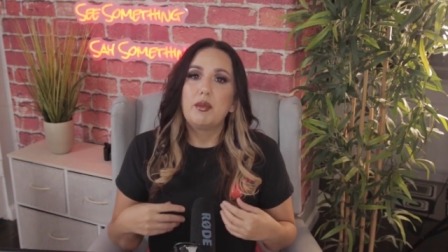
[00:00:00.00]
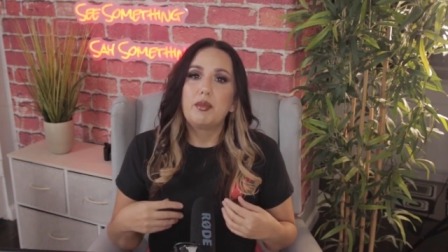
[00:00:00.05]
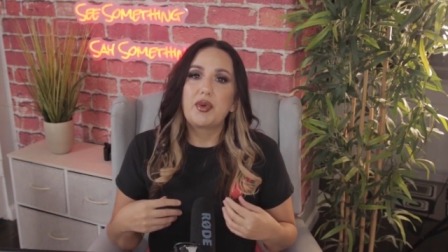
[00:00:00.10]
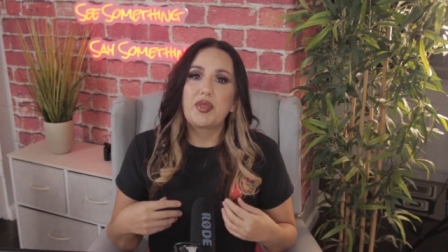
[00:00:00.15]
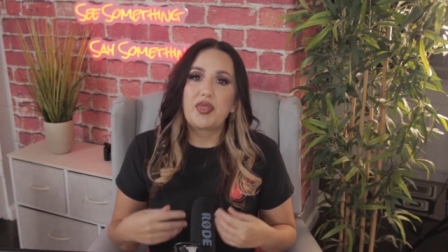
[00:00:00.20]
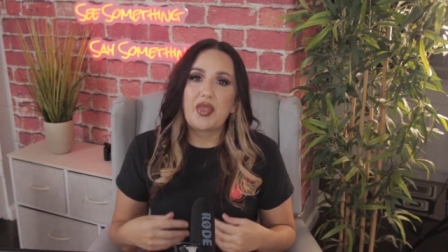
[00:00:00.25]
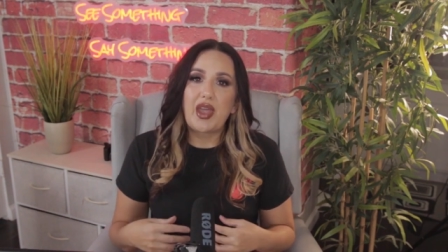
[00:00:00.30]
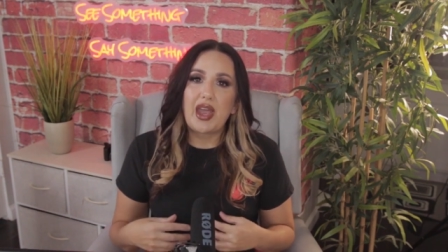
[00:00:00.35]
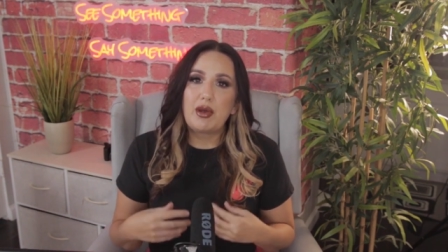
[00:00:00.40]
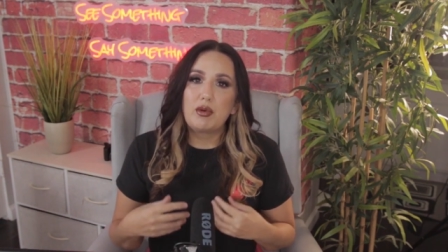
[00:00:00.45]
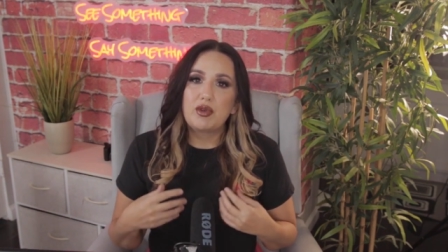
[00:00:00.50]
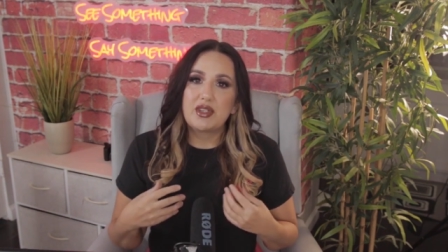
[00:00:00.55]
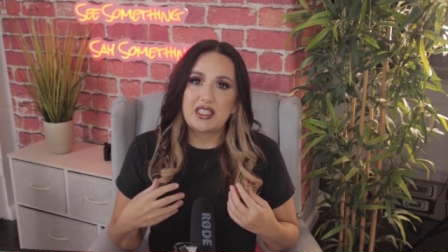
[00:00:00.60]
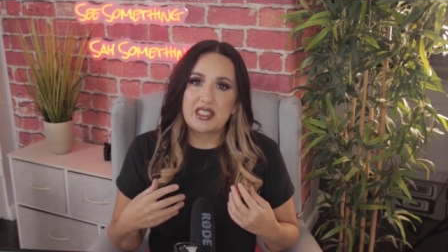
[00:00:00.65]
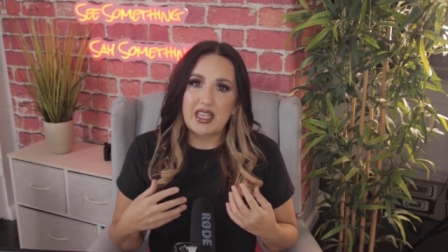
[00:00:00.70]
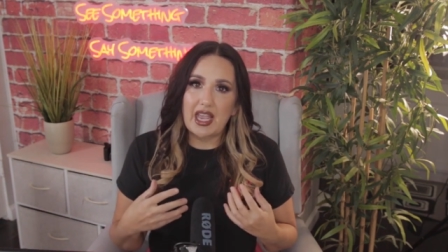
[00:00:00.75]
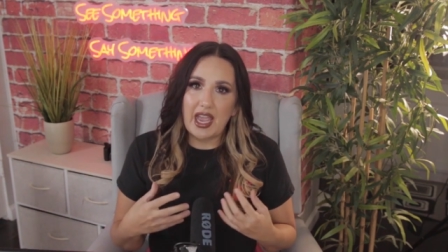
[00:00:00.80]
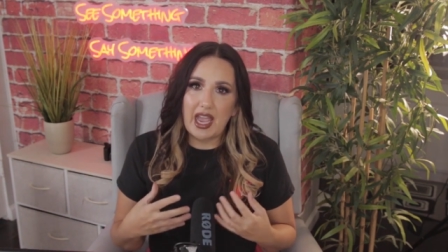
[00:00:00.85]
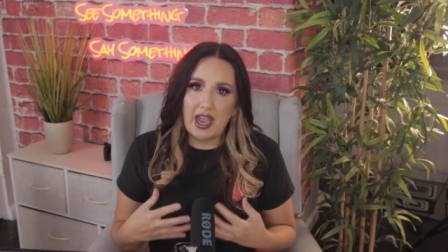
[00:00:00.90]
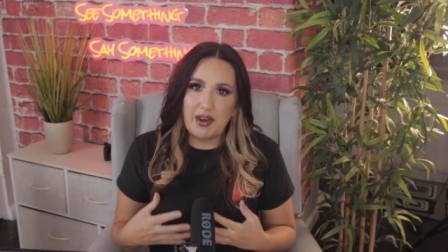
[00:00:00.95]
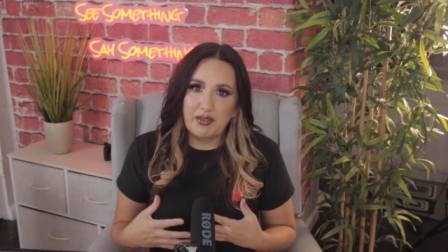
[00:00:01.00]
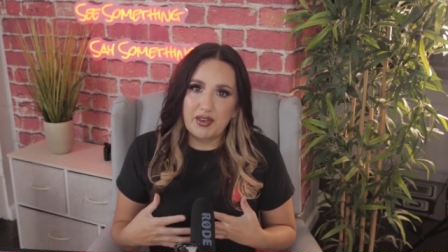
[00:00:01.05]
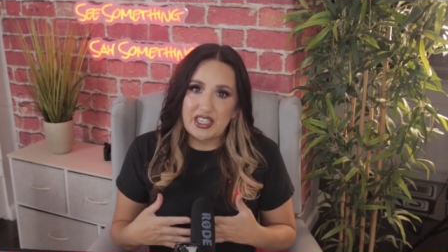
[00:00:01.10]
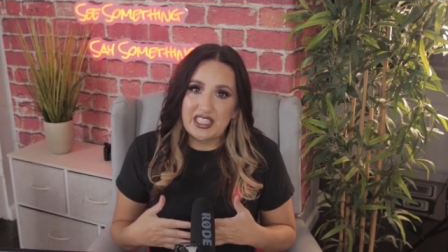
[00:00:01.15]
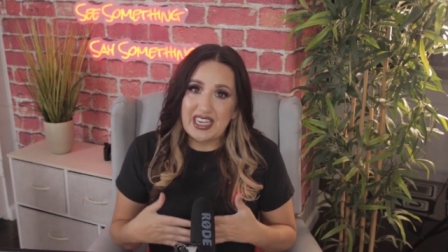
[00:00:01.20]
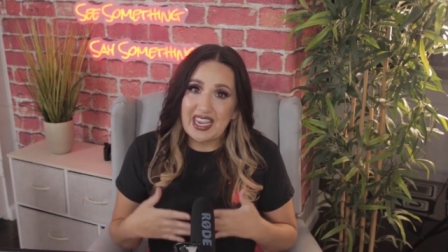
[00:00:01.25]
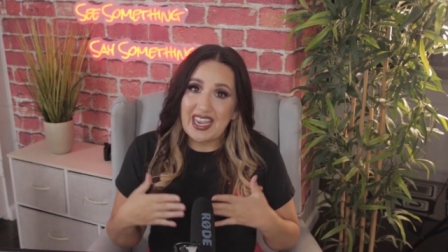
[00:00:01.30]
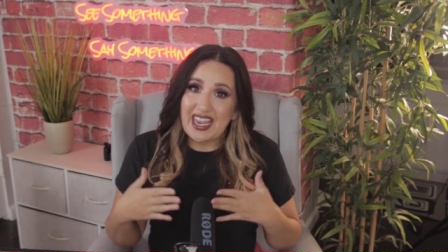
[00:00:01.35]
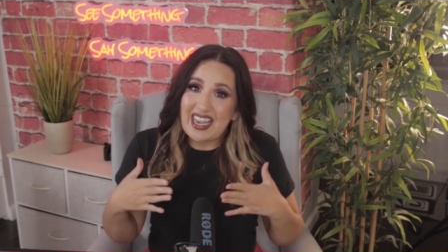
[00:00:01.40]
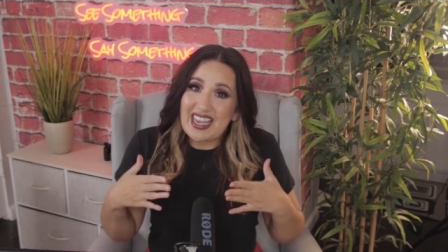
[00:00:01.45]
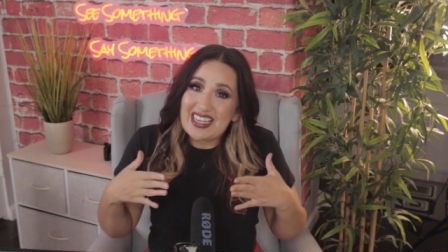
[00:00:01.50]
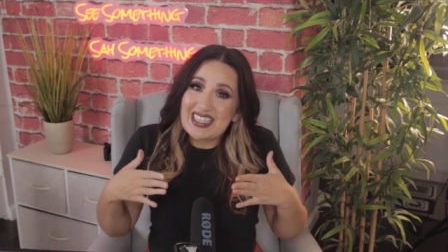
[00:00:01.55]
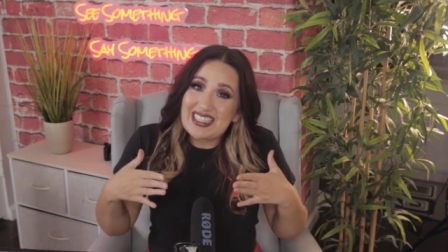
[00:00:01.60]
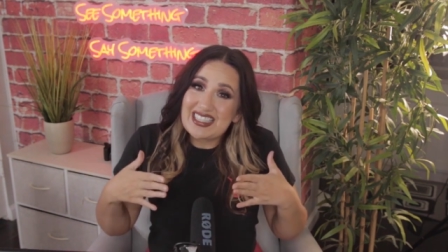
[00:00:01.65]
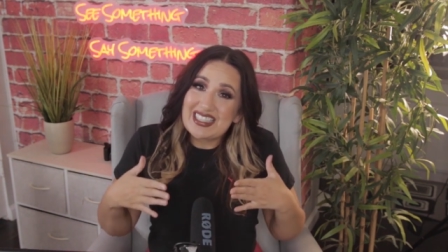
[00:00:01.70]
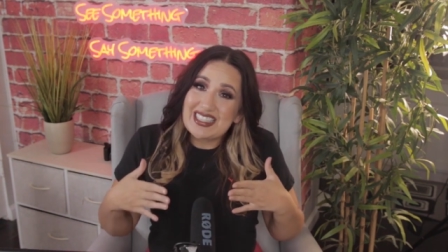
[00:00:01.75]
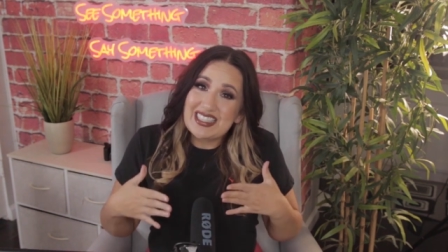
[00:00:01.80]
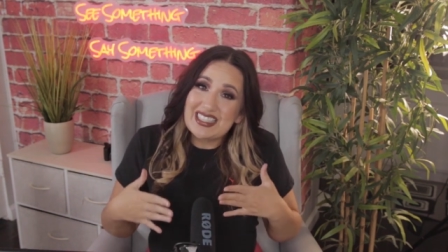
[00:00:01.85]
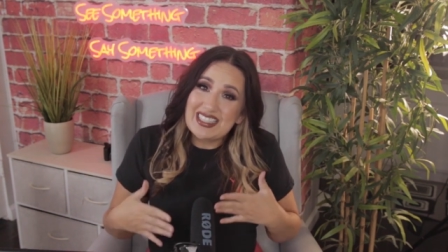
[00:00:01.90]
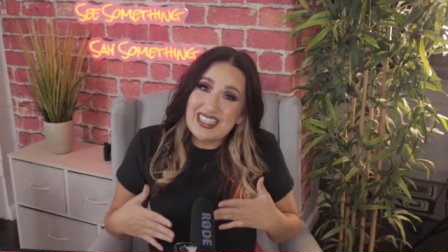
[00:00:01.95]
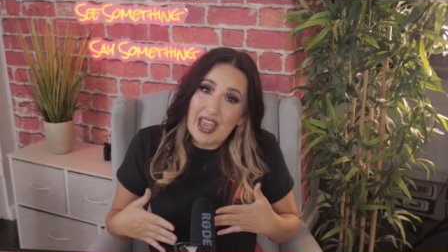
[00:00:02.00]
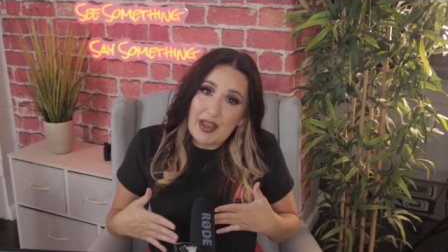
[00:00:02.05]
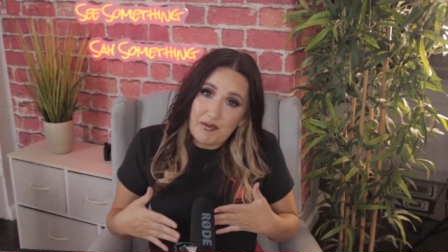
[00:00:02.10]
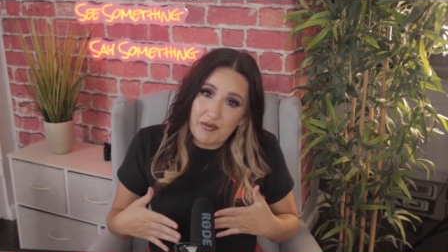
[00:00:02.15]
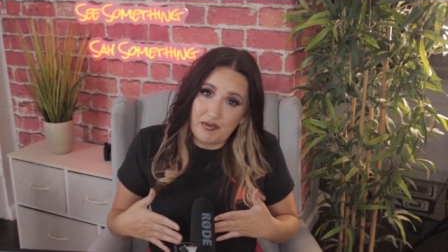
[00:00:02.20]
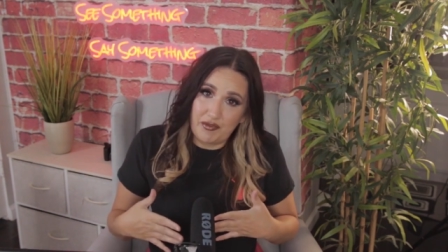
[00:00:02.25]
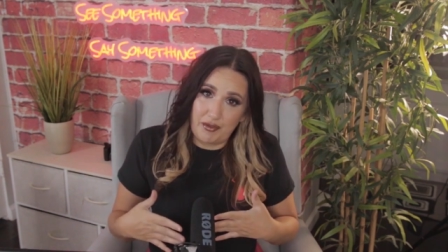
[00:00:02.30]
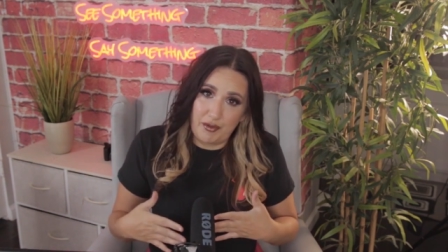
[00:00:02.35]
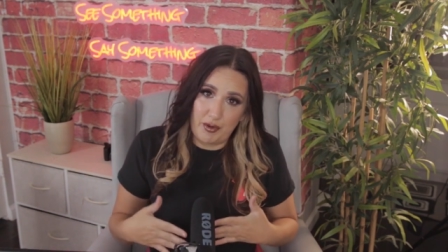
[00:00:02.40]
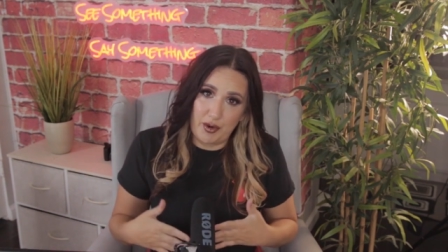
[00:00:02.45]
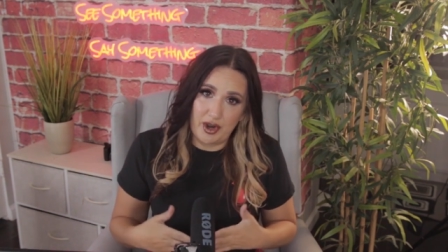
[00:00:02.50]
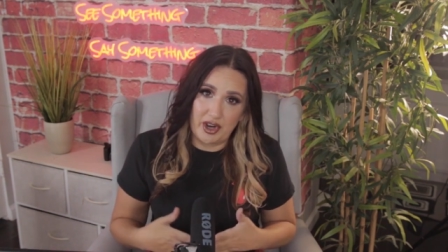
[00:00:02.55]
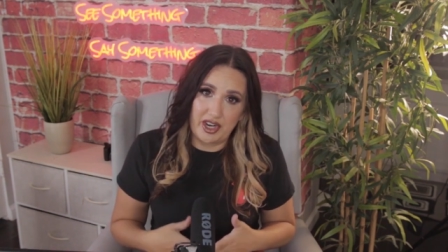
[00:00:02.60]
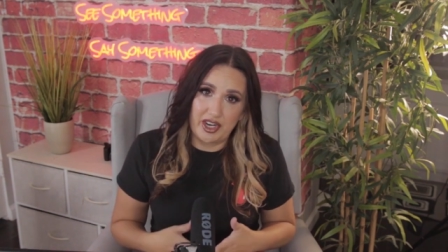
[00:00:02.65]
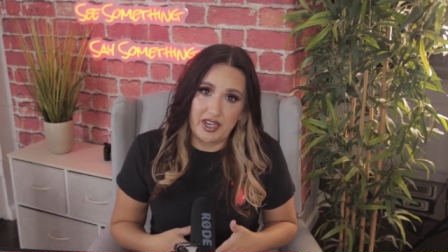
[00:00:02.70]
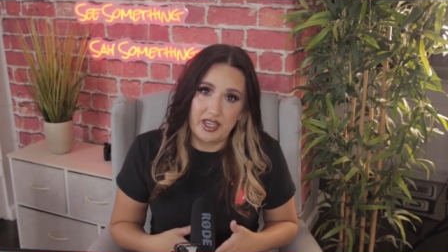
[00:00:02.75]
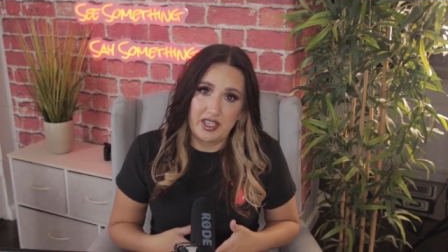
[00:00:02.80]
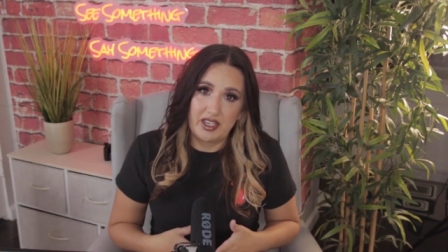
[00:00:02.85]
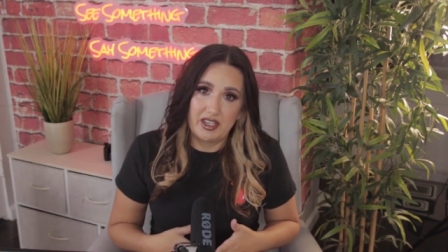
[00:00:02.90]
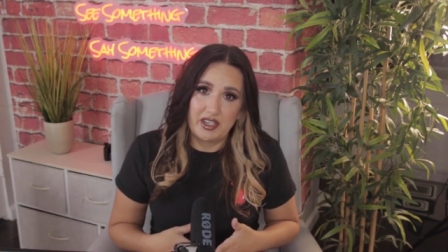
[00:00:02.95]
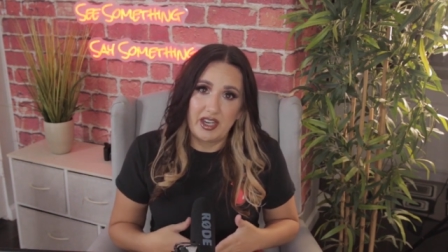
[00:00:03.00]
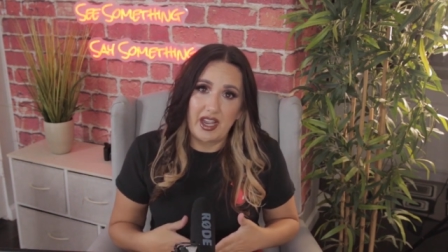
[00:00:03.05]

but that was every day except for